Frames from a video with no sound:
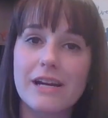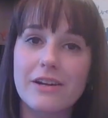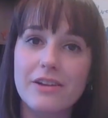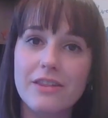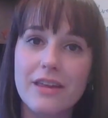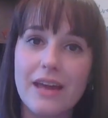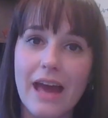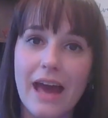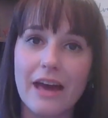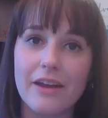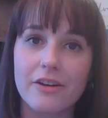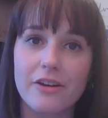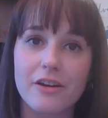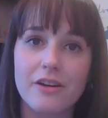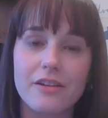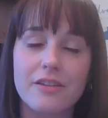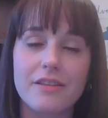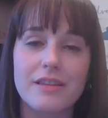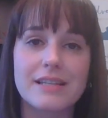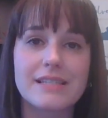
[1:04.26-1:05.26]
to the header
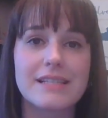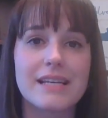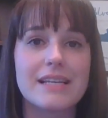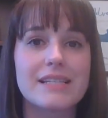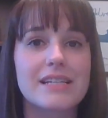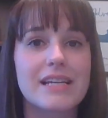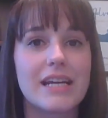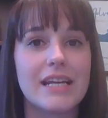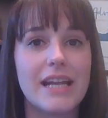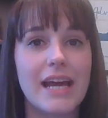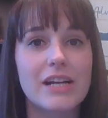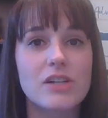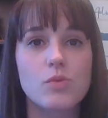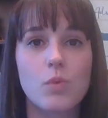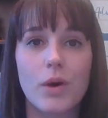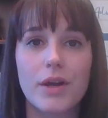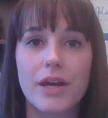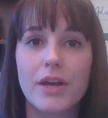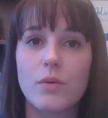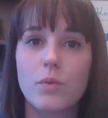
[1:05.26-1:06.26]
that says Connect
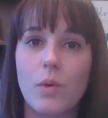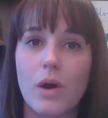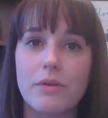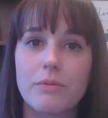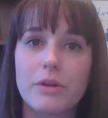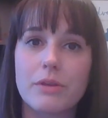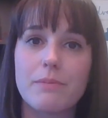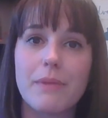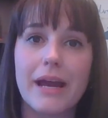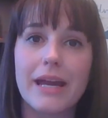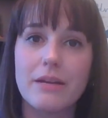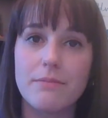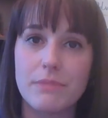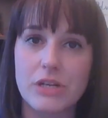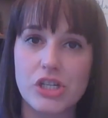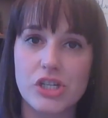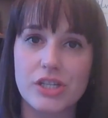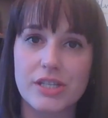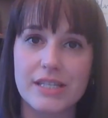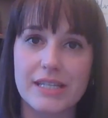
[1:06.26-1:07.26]
One-on-One with my
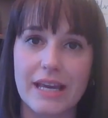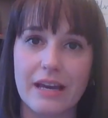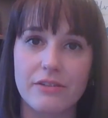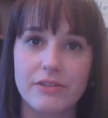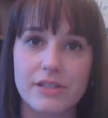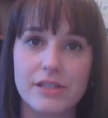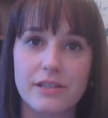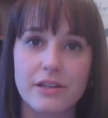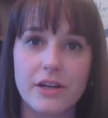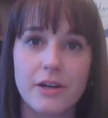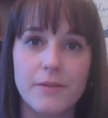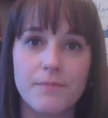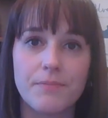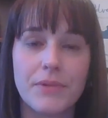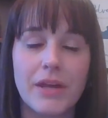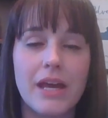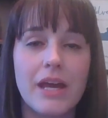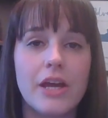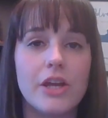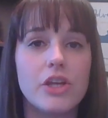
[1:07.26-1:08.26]
admissions counselor,
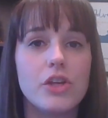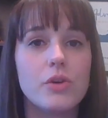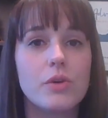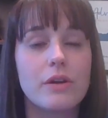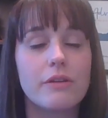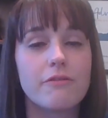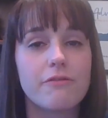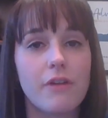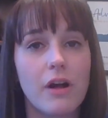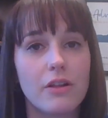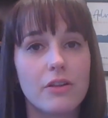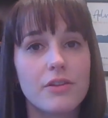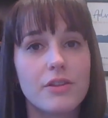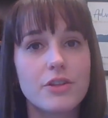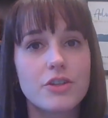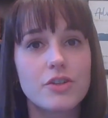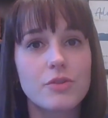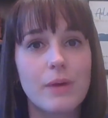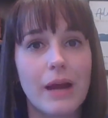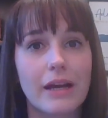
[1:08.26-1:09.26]
you can follow the
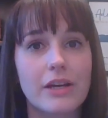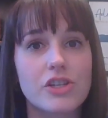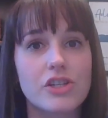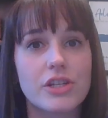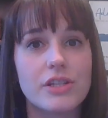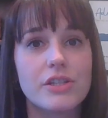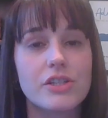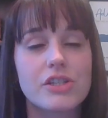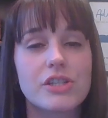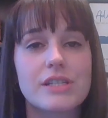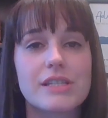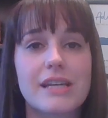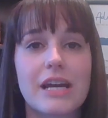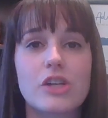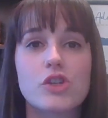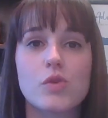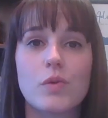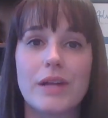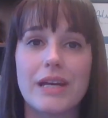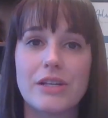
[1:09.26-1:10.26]
directions to
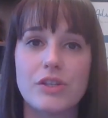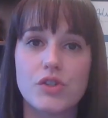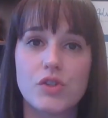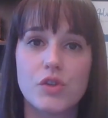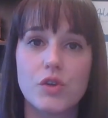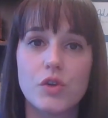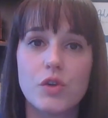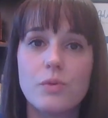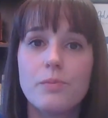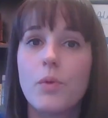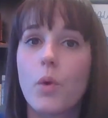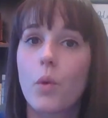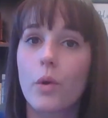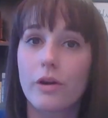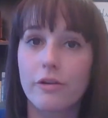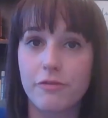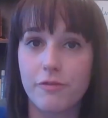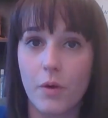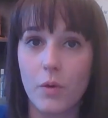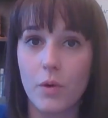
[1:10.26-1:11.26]
schedule a Zoom or a
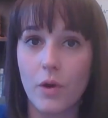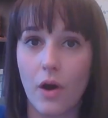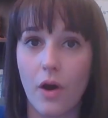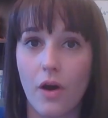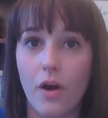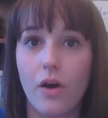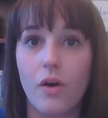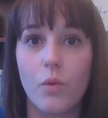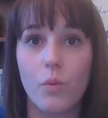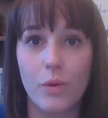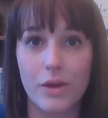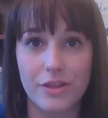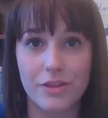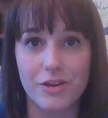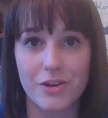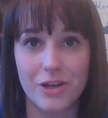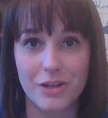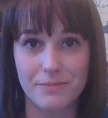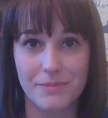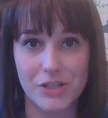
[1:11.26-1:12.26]
phone call with your
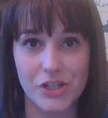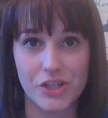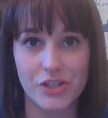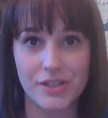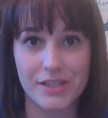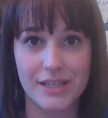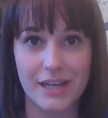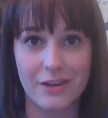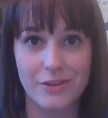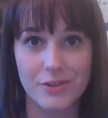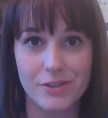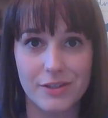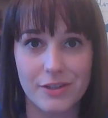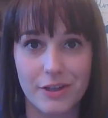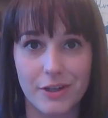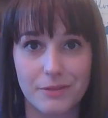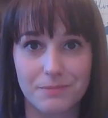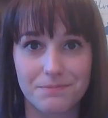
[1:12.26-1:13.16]
admissions counselor.